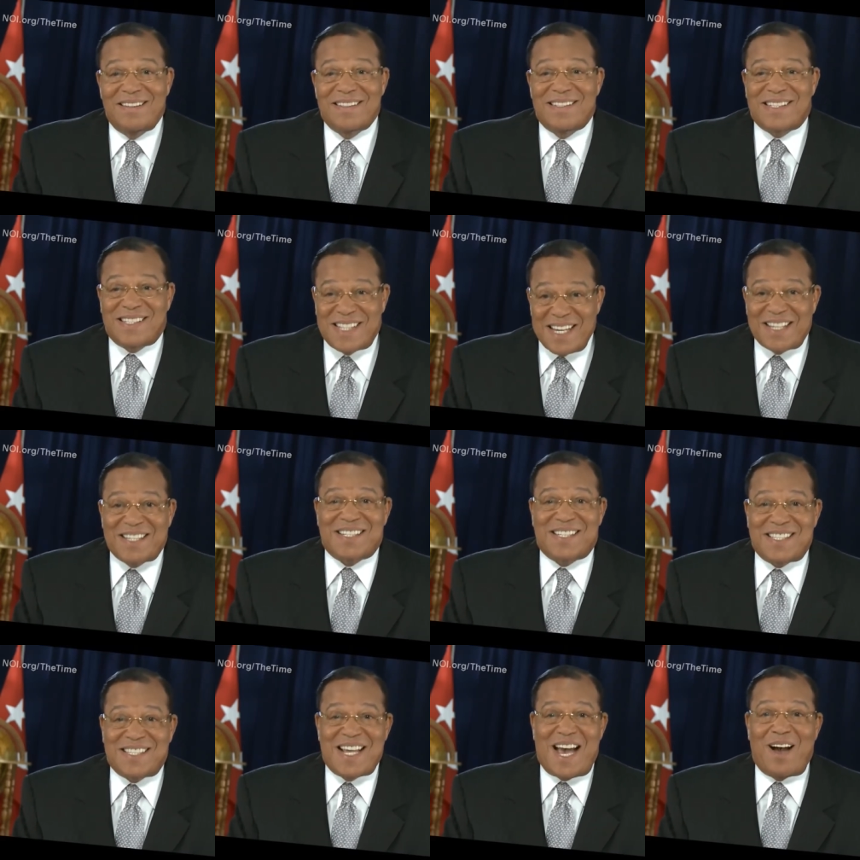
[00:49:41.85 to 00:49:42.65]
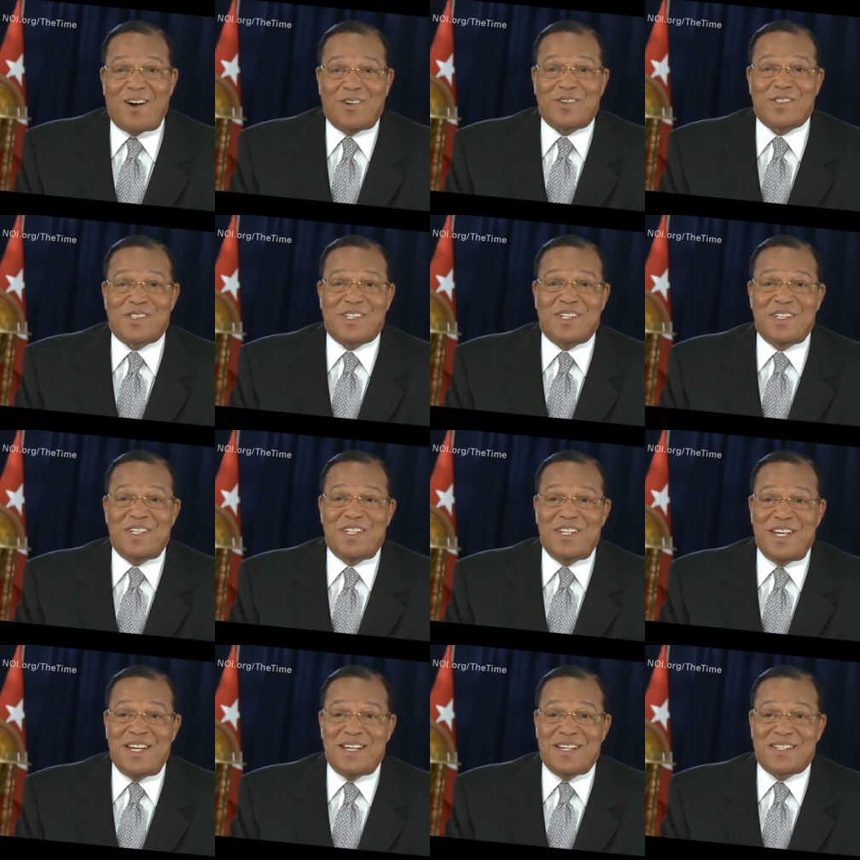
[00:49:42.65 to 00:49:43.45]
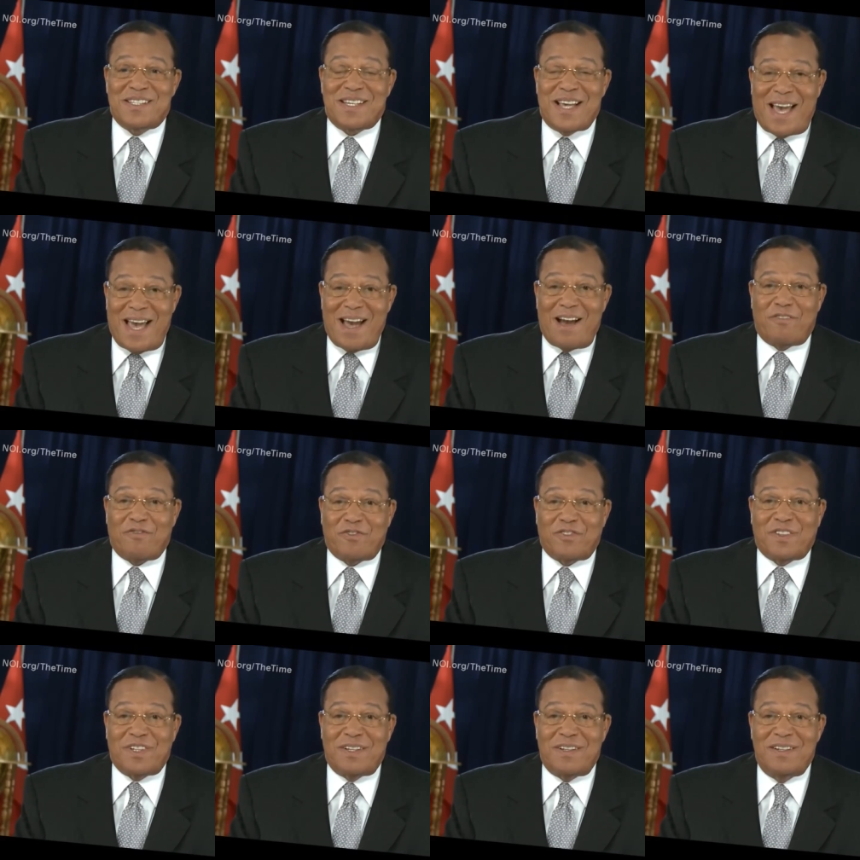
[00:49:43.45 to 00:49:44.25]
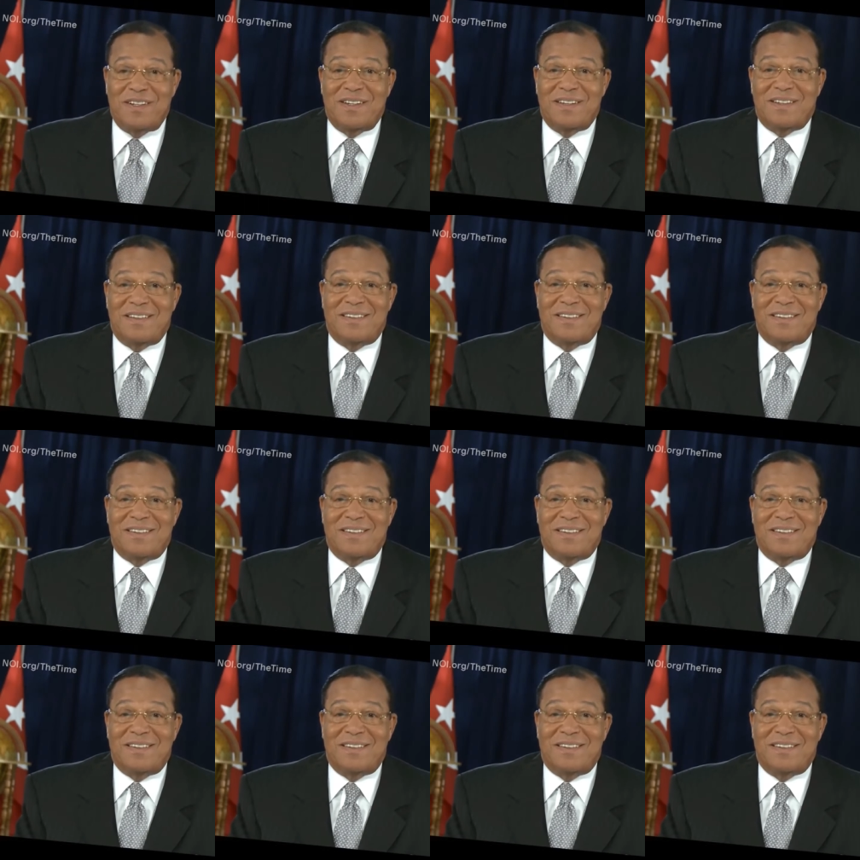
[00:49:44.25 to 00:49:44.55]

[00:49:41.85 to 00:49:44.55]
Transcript: six thousand years after.